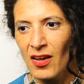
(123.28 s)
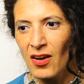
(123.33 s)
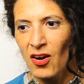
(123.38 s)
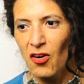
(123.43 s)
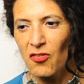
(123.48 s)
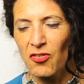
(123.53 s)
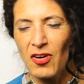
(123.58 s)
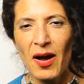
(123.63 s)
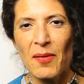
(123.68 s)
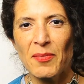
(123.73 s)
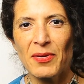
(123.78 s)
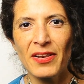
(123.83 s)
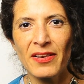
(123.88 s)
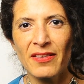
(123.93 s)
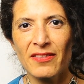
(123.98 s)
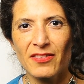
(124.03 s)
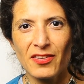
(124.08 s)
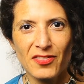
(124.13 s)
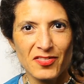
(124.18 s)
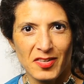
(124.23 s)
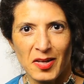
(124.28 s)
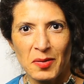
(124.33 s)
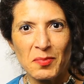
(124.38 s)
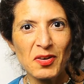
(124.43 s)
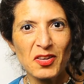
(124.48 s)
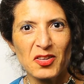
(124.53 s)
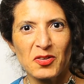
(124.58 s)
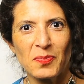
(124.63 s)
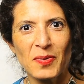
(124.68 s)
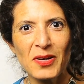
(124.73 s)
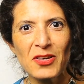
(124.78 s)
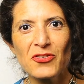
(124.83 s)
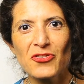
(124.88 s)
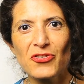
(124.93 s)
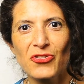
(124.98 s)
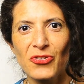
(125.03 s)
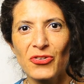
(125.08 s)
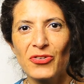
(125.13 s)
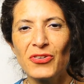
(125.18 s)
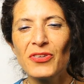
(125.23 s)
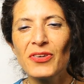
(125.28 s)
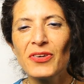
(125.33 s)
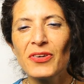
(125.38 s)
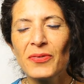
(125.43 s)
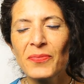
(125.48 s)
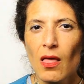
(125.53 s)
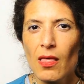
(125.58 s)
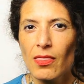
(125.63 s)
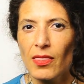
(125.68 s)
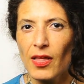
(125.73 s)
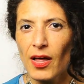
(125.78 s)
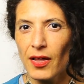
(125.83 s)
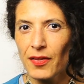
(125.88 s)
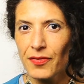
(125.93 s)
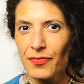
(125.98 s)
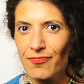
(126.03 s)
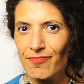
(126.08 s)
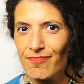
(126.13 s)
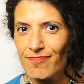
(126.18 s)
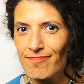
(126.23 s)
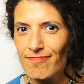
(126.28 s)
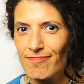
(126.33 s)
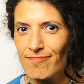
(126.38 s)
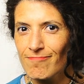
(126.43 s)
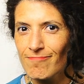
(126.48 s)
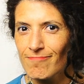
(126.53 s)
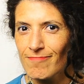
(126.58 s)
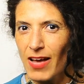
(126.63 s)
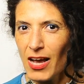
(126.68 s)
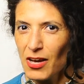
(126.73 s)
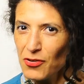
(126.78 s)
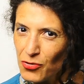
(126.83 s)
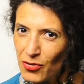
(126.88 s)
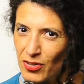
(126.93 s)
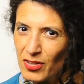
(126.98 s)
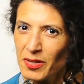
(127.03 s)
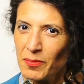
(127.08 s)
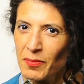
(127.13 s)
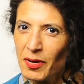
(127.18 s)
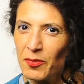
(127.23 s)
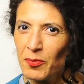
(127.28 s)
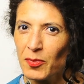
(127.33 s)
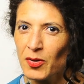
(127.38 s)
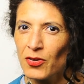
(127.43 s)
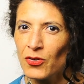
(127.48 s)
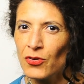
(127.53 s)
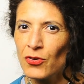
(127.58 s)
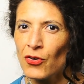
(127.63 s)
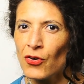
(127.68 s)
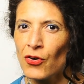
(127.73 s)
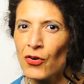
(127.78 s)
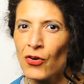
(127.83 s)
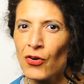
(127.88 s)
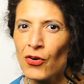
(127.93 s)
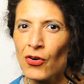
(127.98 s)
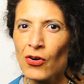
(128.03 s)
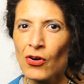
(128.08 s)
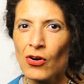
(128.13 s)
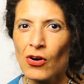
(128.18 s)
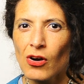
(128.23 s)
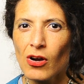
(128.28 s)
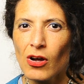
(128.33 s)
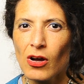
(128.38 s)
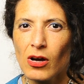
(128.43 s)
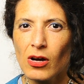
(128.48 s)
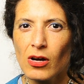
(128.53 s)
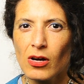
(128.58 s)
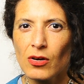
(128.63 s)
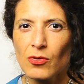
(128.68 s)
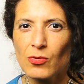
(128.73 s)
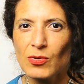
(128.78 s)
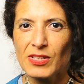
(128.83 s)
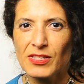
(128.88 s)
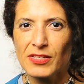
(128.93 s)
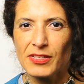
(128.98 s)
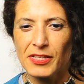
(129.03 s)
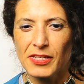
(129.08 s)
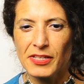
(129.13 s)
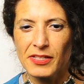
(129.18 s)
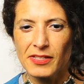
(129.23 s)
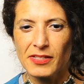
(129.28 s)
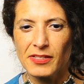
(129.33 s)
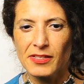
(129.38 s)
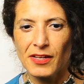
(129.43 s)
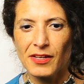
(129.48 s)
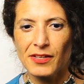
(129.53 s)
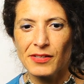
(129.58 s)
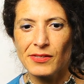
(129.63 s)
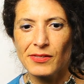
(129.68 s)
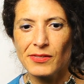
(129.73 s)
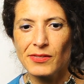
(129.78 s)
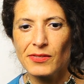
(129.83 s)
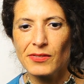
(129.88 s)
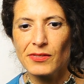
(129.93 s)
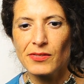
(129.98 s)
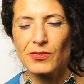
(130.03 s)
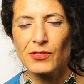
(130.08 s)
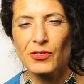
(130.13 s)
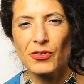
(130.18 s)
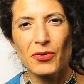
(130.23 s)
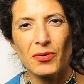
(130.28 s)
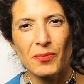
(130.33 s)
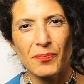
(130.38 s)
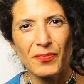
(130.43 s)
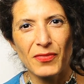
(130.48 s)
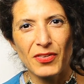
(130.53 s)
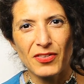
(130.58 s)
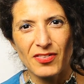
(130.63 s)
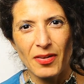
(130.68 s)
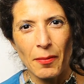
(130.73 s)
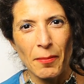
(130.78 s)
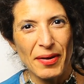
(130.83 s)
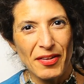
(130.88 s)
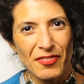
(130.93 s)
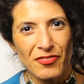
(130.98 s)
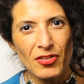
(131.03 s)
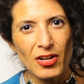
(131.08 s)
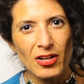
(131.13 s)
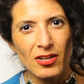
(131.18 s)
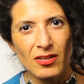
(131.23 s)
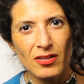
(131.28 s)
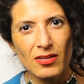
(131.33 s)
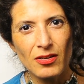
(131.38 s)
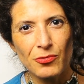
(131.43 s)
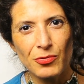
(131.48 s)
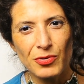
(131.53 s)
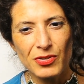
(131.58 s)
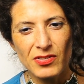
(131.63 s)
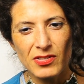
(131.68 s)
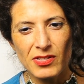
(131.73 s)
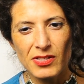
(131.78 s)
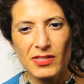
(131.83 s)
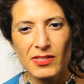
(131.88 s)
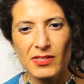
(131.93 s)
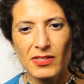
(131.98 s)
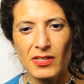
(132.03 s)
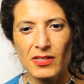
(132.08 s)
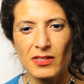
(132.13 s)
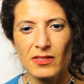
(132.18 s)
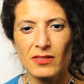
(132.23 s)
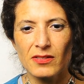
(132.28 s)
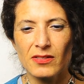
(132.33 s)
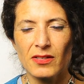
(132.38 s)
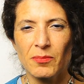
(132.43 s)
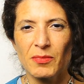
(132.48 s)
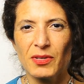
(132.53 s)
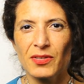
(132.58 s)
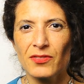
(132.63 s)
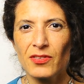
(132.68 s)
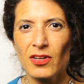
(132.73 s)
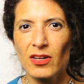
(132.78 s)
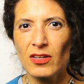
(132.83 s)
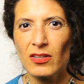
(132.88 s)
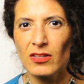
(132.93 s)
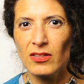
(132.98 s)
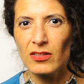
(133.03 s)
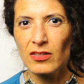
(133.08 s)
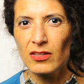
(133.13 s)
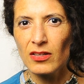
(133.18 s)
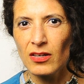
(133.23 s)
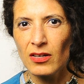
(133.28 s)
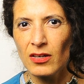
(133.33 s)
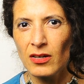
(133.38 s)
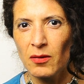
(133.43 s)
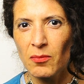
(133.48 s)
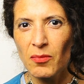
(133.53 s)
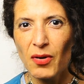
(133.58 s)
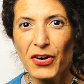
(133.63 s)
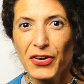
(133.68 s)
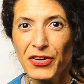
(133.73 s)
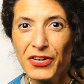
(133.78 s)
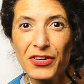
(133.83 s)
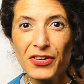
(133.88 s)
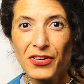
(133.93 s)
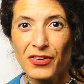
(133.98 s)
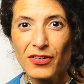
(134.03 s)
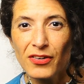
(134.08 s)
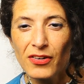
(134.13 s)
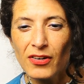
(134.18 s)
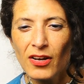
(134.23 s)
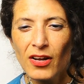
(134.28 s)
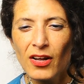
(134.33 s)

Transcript: of having the same expansion. That actually might be your resistance. It's a mental resistance, a mental barrier